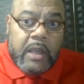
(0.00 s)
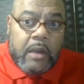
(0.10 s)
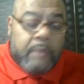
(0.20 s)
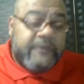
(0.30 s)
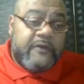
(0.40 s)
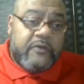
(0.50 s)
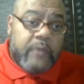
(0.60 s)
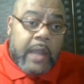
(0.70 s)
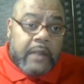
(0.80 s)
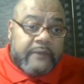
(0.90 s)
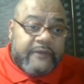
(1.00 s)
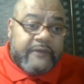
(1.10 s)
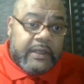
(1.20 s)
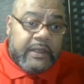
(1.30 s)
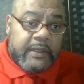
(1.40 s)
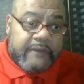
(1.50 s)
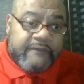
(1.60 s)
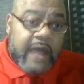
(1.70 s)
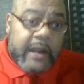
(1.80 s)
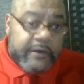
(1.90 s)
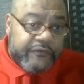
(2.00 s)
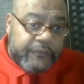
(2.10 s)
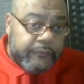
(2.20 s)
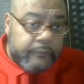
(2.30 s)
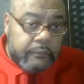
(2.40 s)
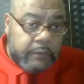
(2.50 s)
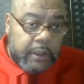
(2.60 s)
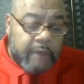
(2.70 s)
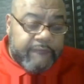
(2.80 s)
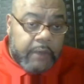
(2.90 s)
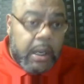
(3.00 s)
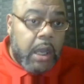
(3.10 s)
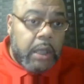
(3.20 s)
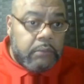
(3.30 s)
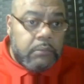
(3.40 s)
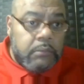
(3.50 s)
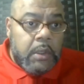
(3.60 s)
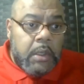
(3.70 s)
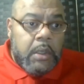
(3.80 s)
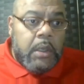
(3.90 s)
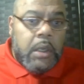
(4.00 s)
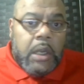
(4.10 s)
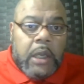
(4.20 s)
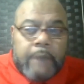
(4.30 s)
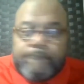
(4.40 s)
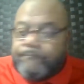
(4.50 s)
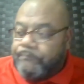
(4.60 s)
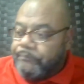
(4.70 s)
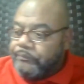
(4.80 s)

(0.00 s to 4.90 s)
homosexuality is not an issue, you know, for God. Mm-hmm.